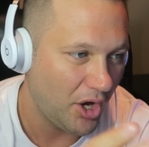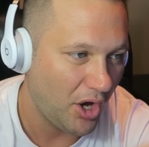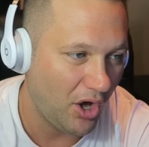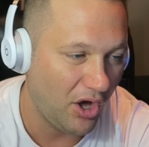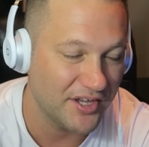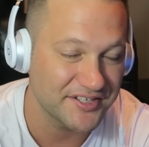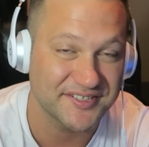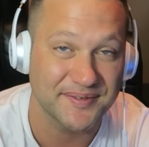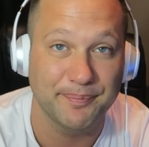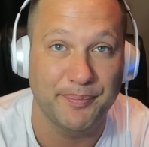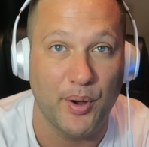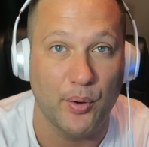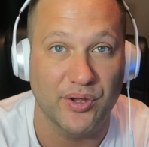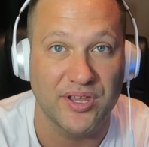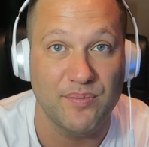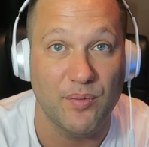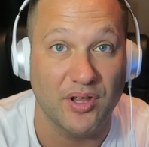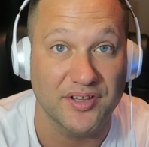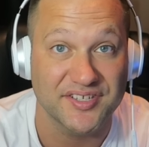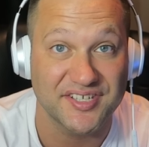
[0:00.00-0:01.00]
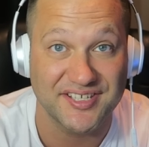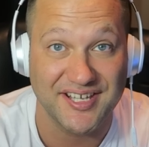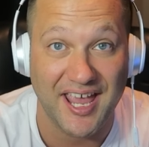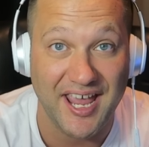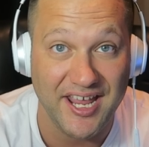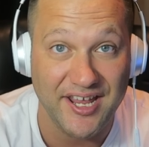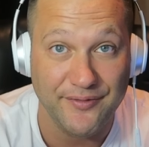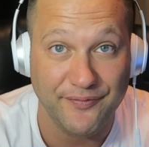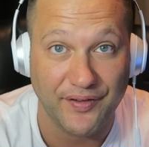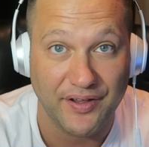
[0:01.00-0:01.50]
Awesome Pokemon.
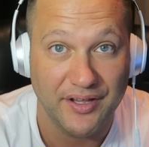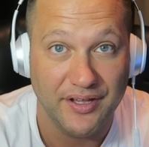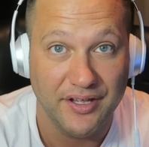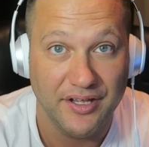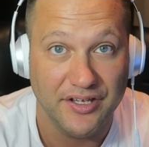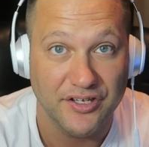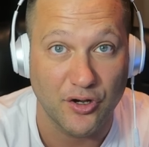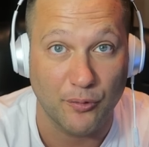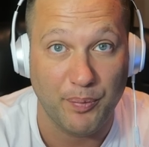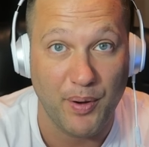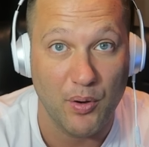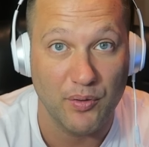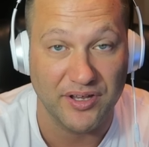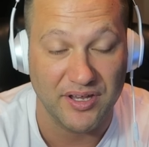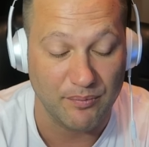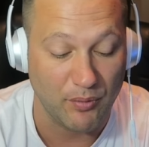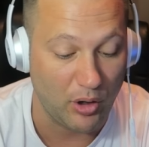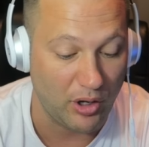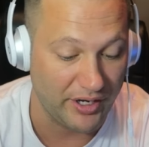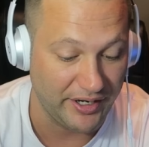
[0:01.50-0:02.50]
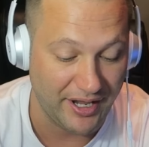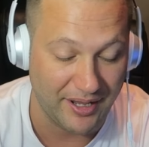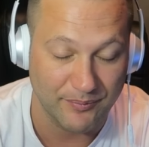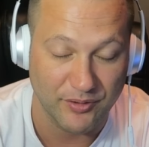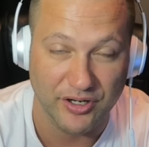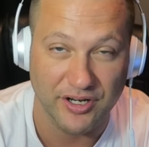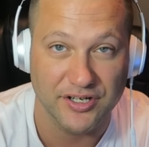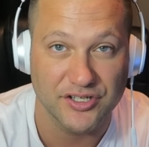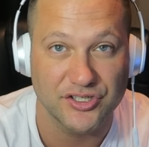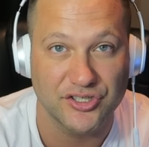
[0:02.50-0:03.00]
Save your Pokemon.
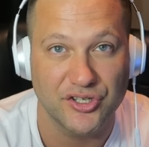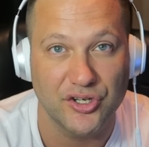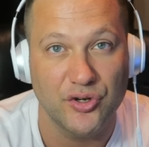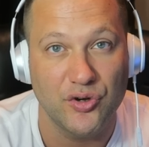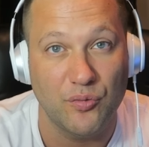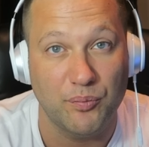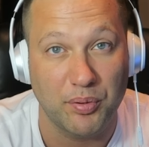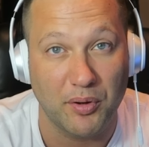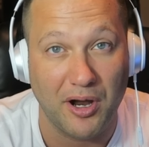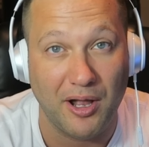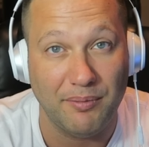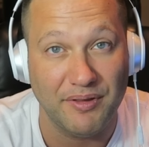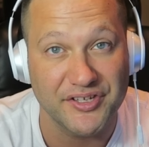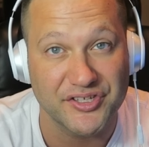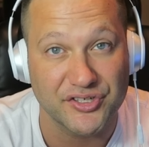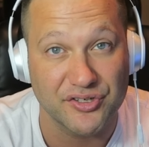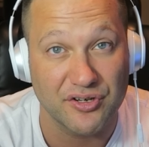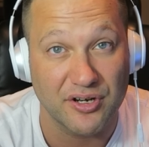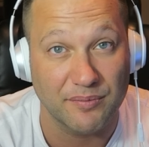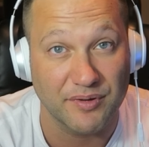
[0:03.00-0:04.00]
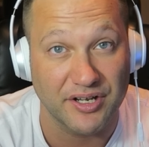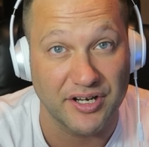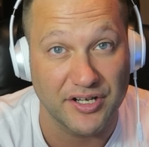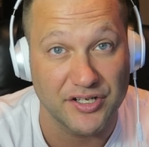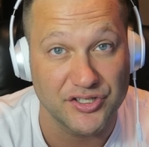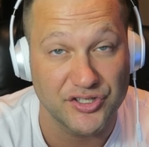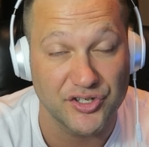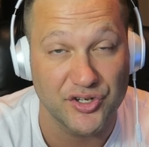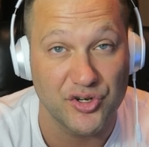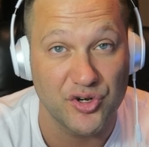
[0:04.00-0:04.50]
I'm going to do, probably soon, I'm going
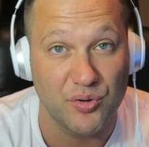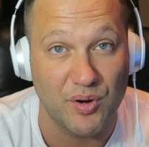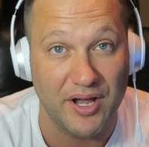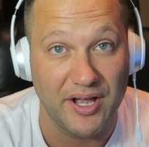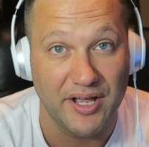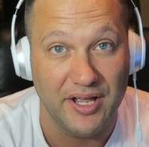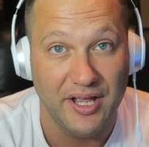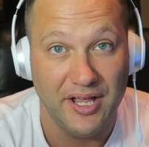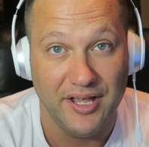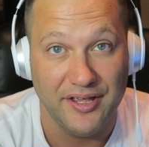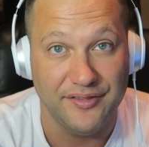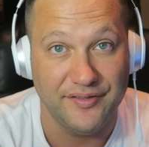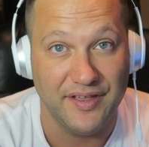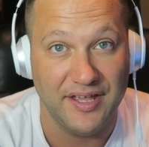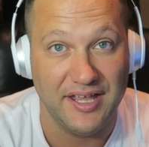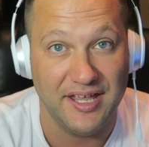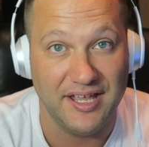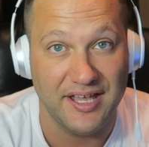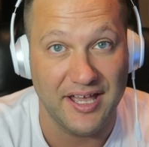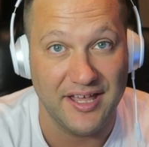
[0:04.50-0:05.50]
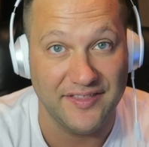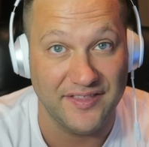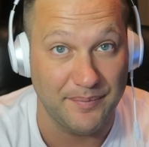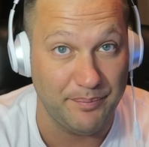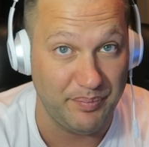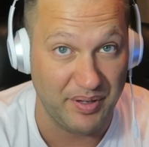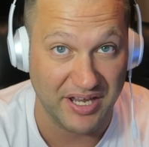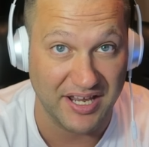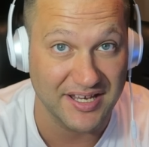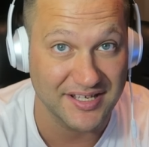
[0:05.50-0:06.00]
to do uh, the, uh, the
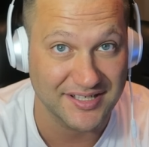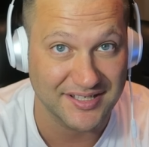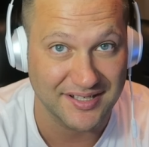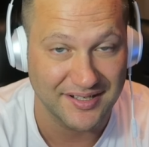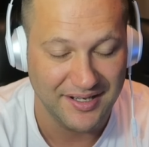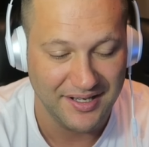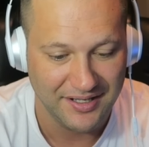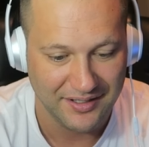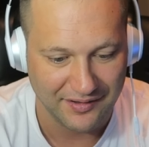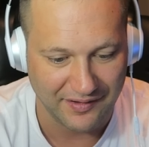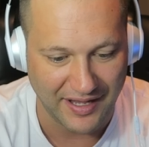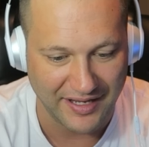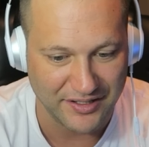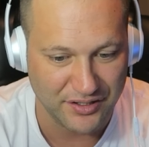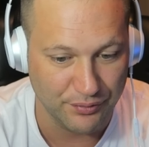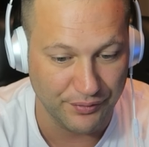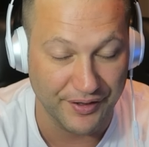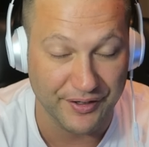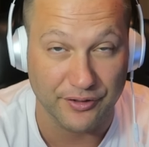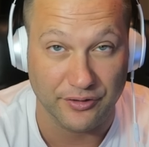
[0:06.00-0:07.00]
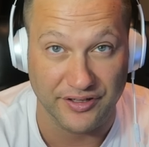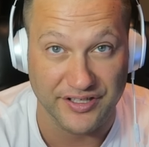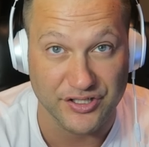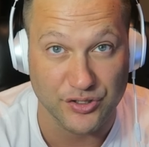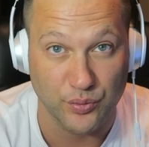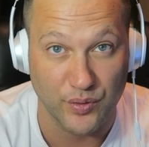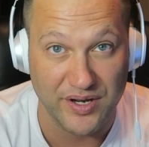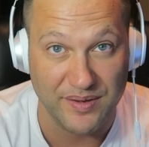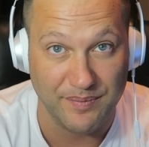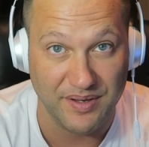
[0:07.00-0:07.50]
biggest like you literally
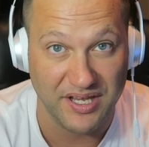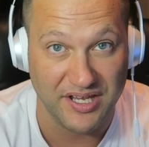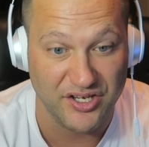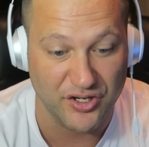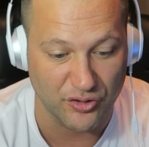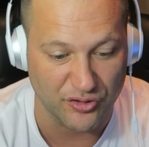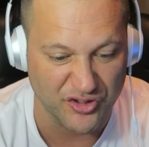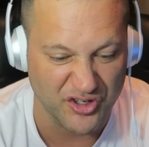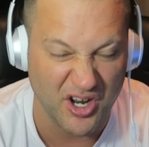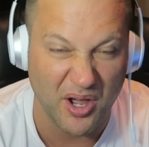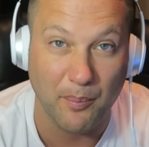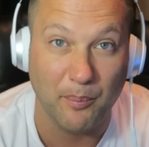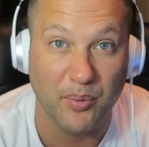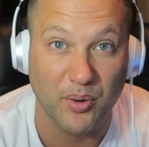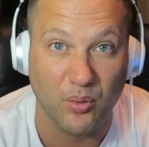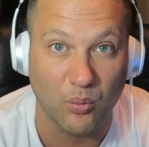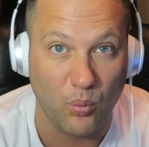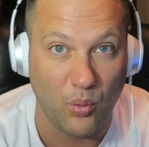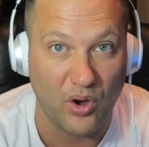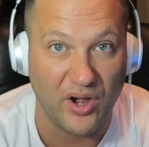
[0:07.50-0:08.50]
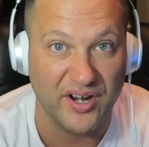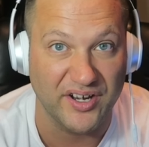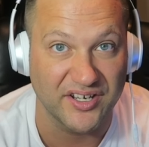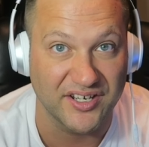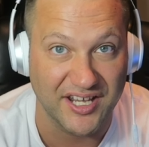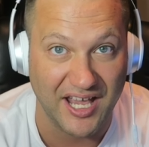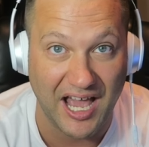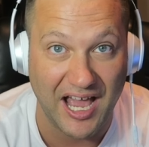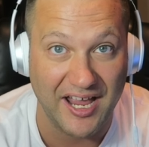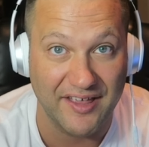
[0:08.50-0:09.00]
tweet me your number one
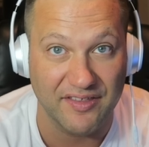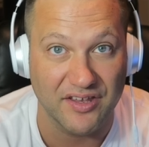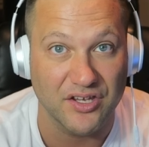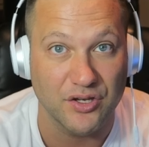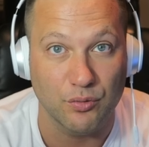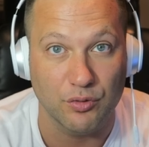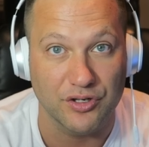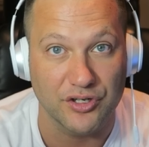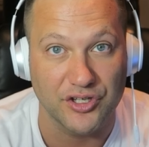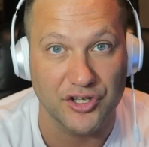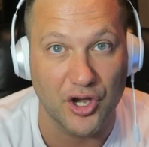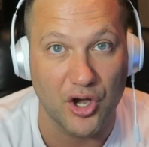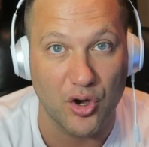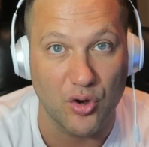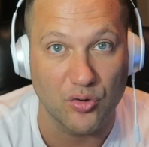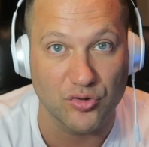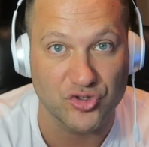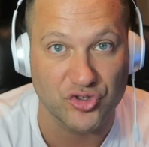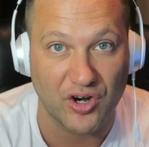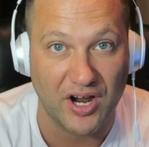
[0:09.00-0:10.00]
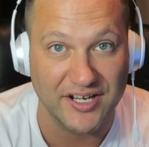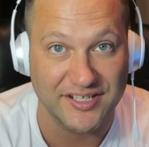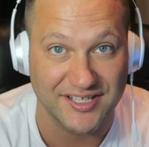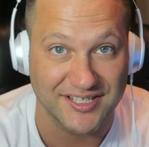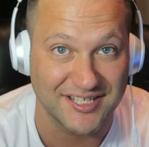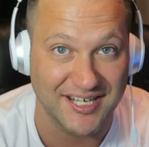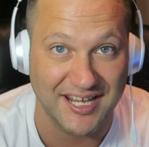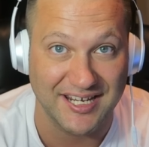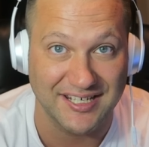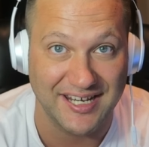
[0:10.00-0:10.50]
guy that you would go try
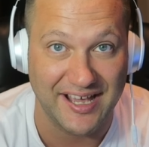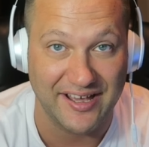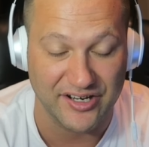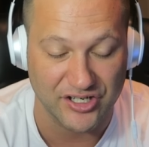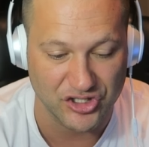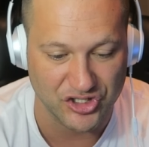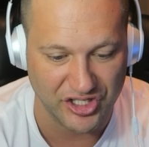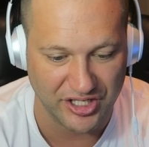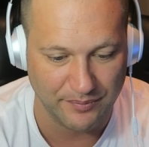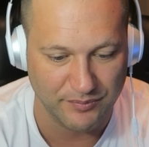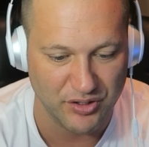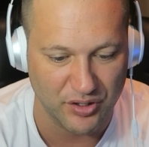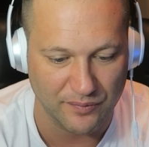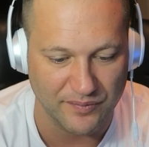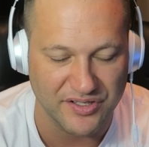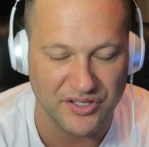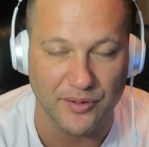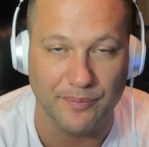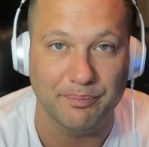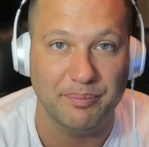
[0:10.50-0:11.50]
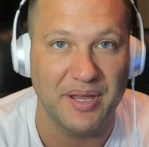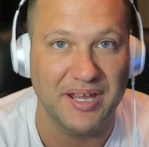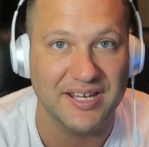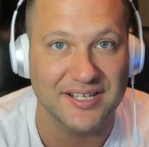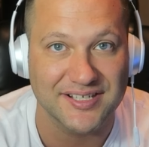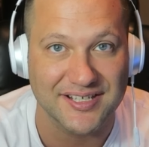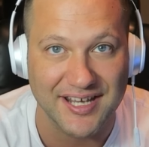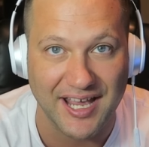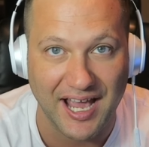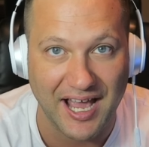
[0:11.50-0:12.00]
to take down a gym, your, your
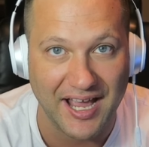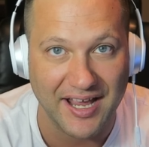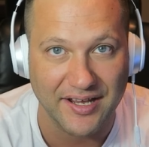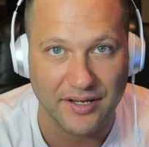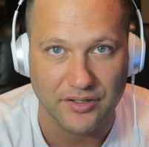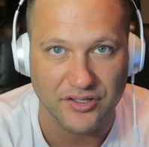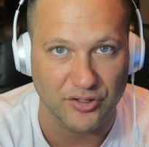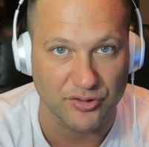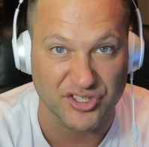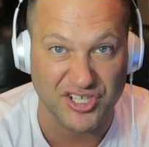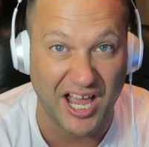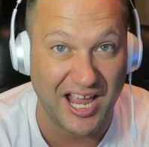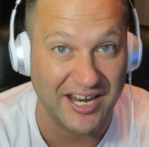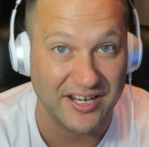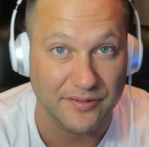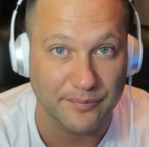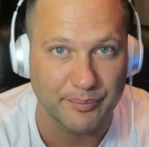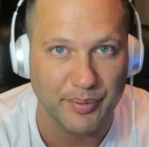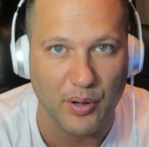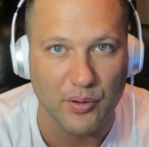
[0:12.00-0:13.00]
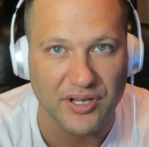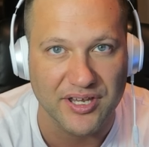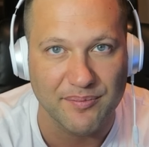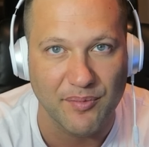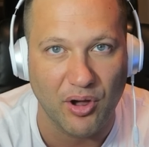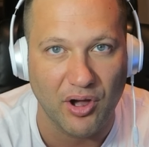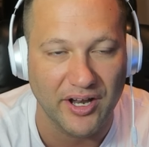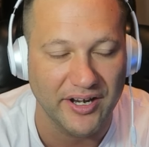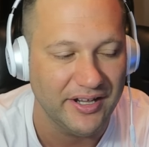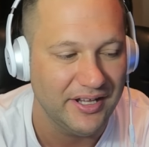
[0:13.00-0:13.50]
biggest guy, your Titan
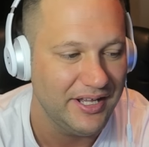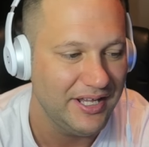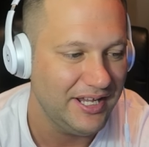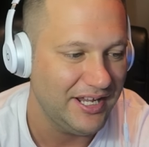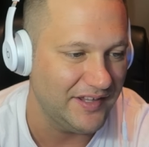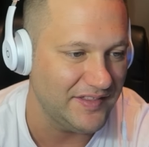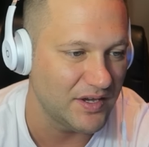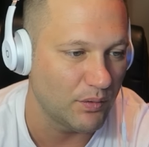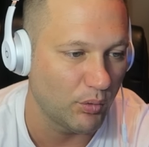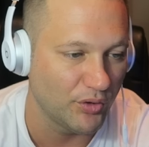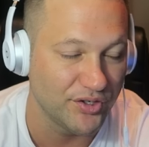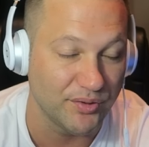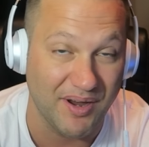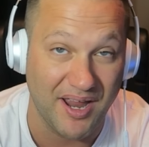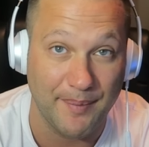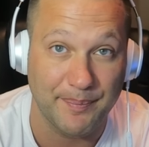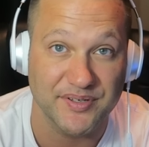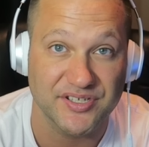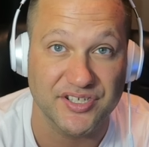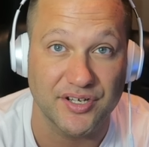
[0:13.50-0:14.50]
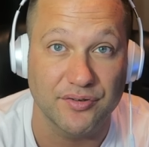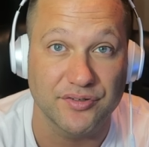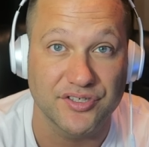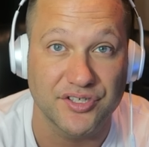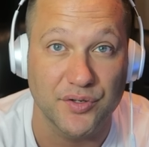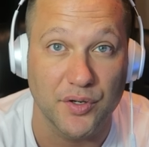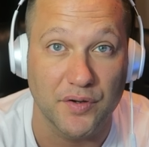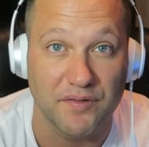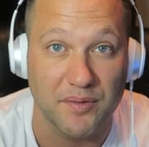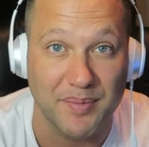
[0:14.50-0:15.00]
Pokemon, and then we'll do episode
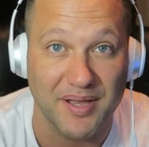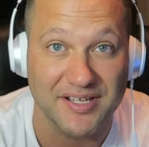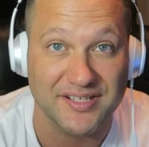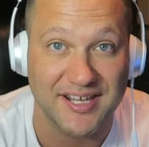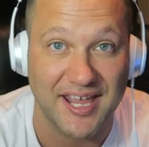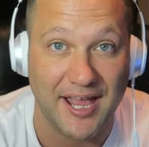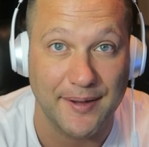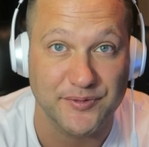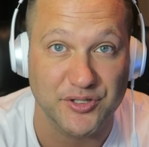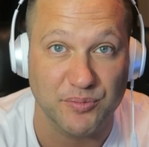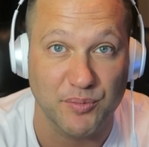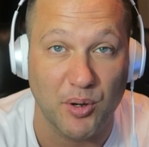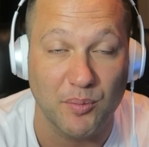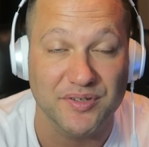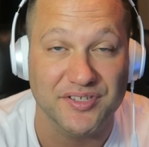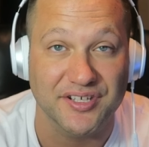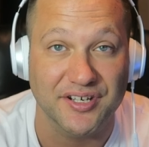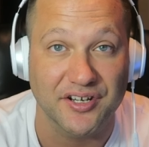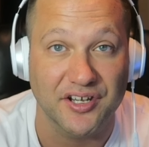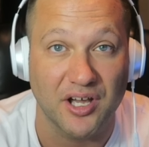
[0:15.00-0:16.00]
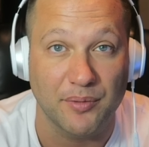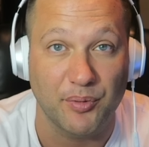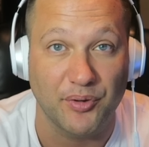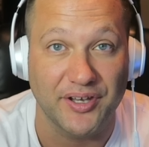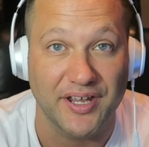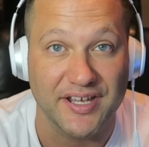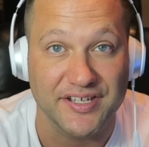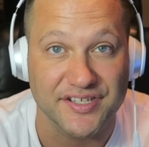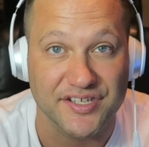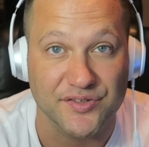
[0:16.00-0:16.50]
two of the best capture moments in a couple
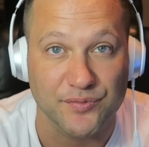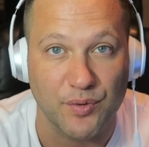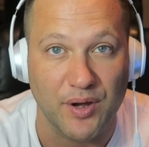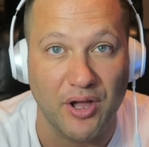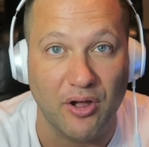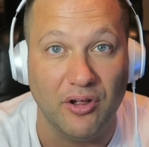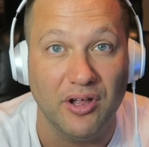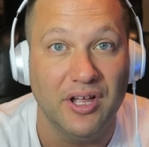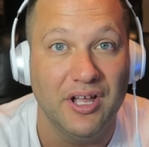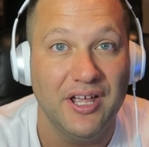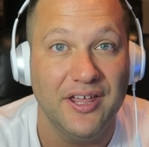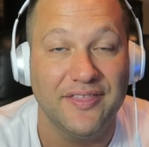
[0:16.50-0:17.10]
days as well.